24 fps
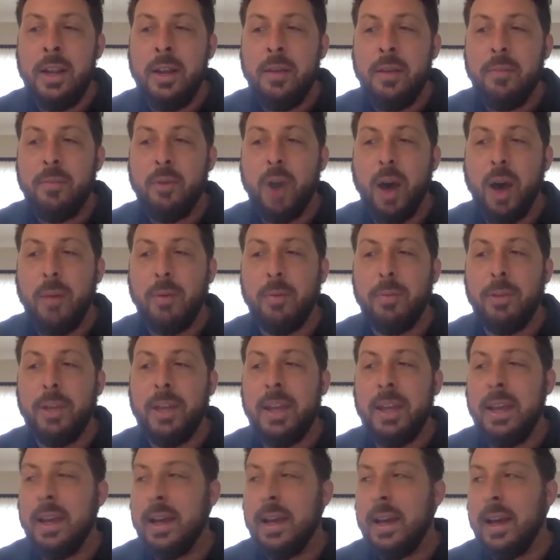
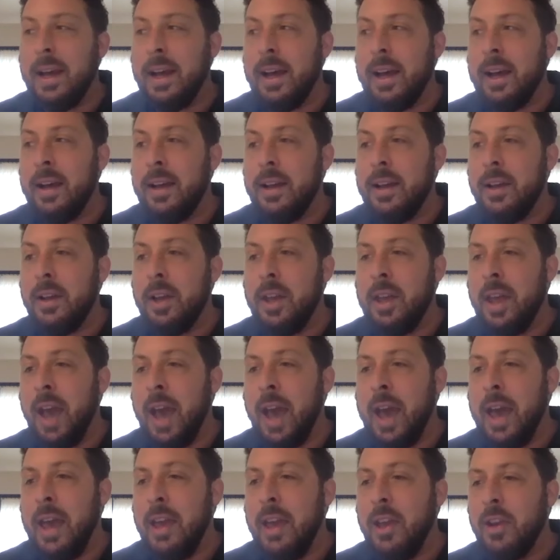probably uh,
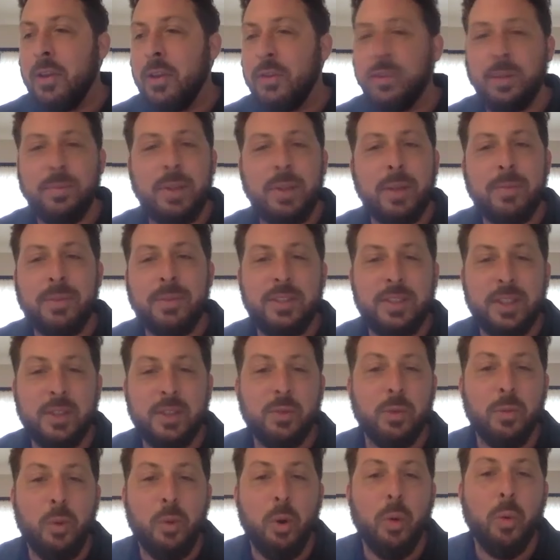I, you know sometimes these
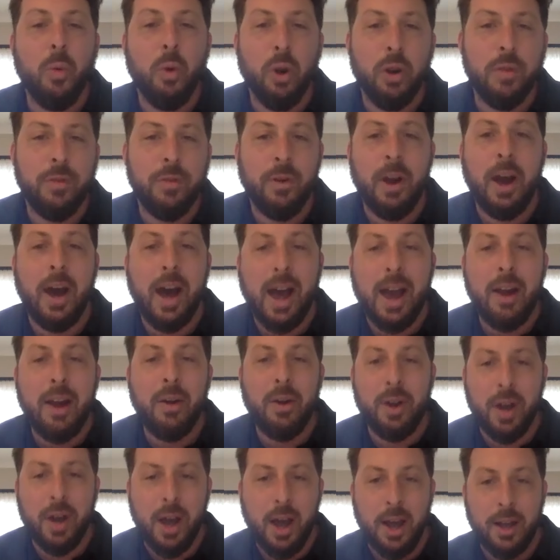things were more work for
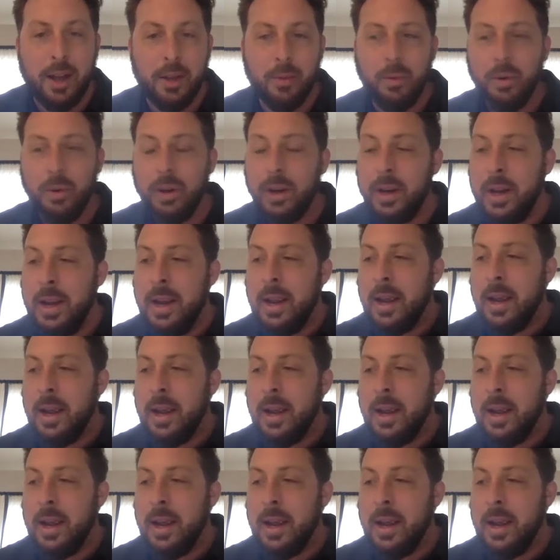hire in hollywood